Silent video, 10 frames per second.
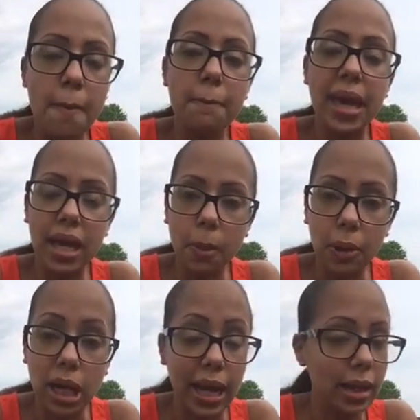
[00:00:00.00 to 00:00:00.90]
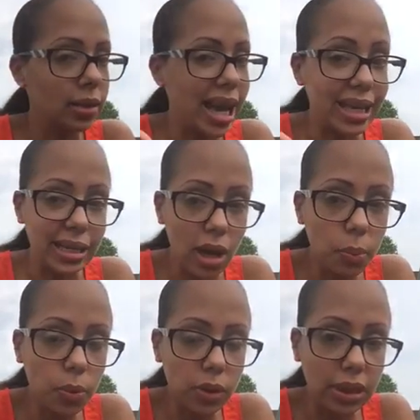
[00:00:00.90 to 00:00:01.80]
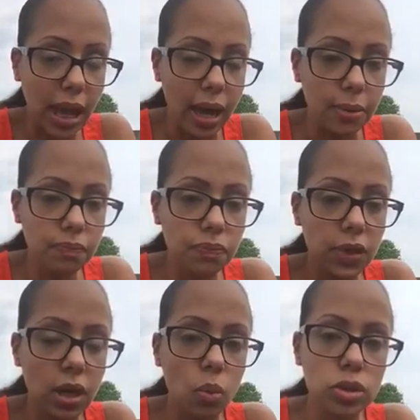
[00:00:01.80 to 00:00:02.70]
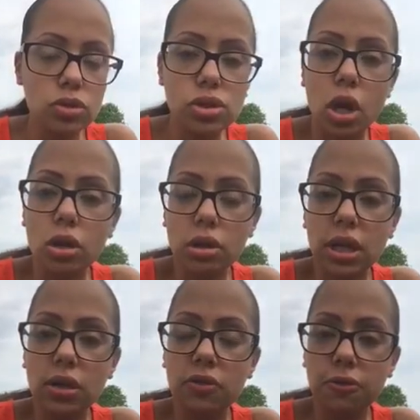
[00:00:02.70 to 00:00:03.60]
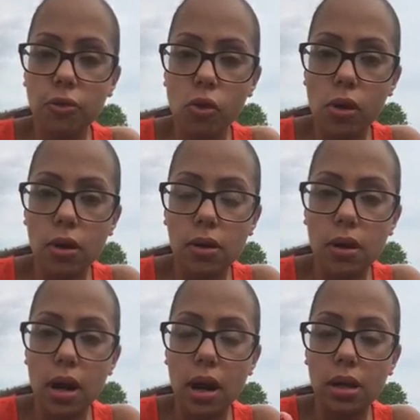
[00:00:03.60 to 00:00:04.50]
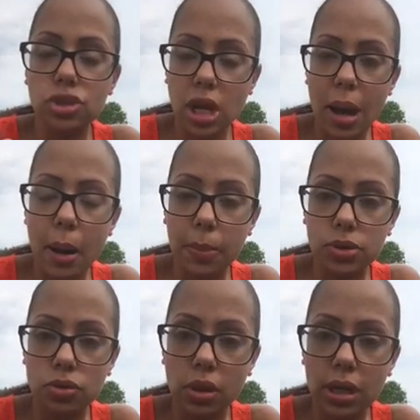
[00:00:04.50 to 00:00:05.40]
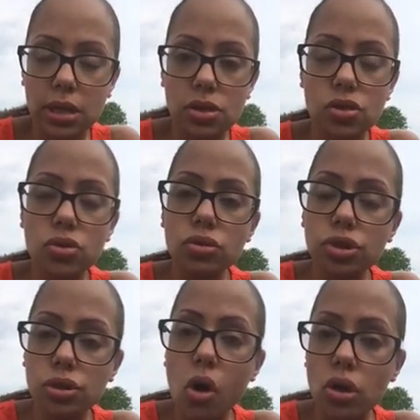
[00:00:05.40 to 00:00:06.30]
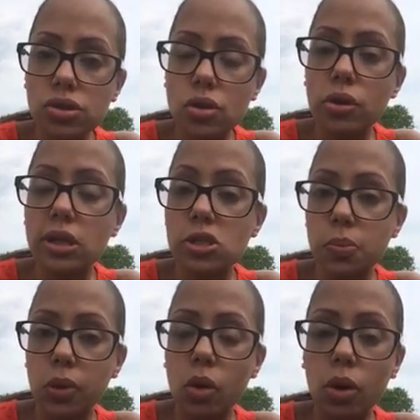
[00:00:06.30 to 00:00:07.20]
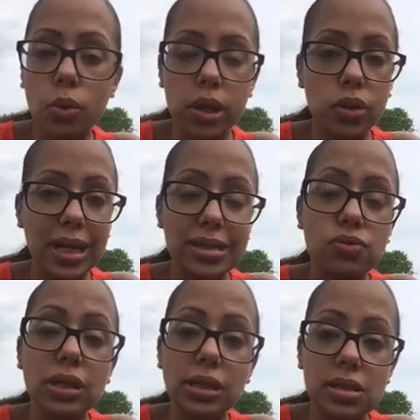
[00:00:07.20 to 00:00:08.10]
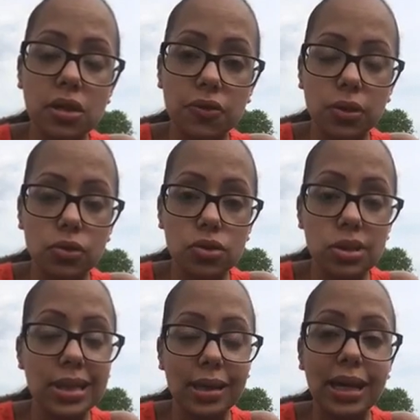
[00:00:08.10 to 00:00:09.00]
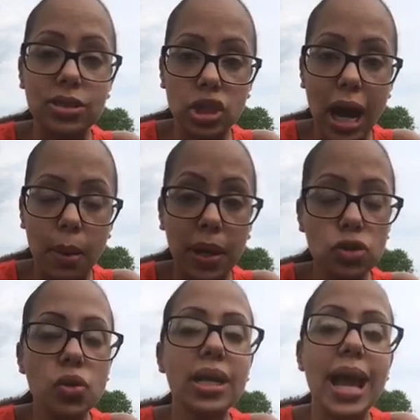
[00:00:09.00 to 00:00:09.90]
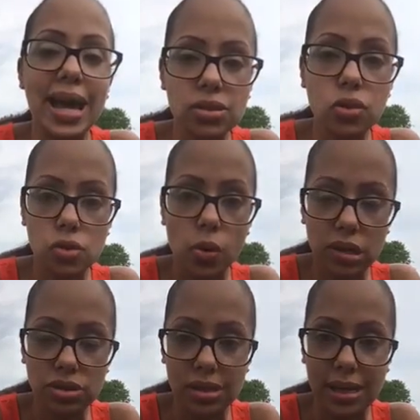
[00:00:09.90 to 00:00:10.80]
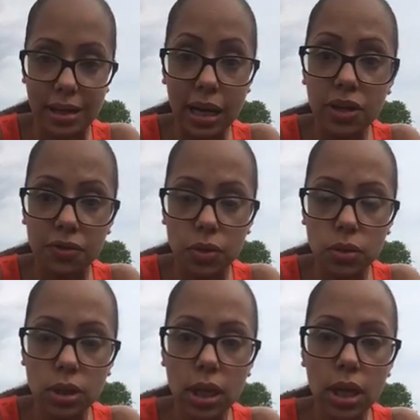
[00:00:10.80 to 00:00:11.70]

Make a plan. I can help you with that. When you start looking for job opportunities, you should also explore whether or not it's realistic for you to take that job. And you can ask those questions at an interview.